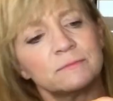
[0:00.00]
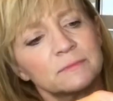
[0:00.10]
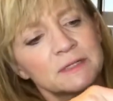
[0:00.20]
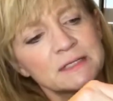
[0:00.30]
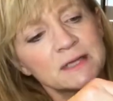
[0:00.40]

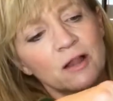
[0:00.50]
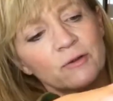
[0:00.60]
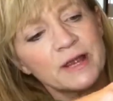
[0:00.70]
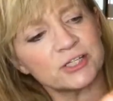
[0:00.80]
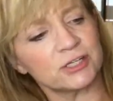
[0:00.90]

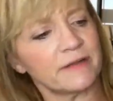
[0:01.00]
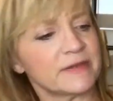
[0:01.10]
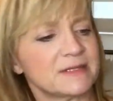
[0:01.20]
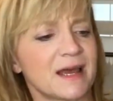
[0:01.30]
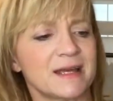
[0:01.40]
discoloration on
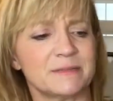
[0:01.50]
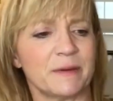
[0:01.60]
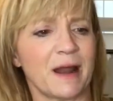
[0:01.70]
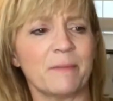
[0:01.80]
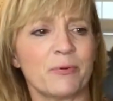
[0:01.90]
the sides,
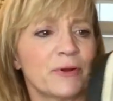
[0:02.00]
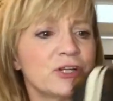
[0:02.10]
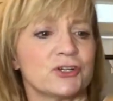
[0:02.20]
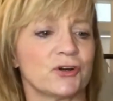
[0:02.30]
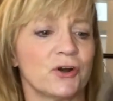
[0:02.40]
but I'm pretty
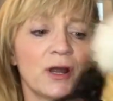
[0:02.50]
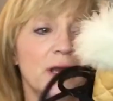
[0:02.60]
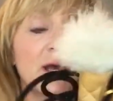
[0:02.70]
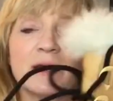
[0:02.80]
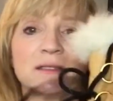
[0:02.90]
sure
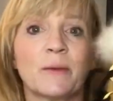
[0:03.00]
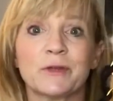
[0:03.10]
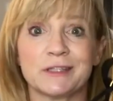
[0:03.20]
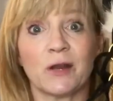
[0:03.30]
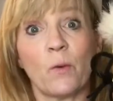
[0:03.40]

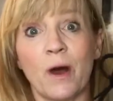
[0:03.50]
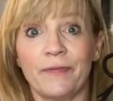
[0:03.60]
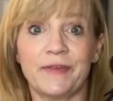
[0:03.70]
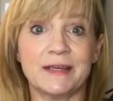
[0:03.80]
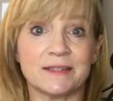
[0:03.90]
someone's going to
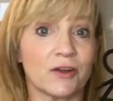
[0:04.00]
want these.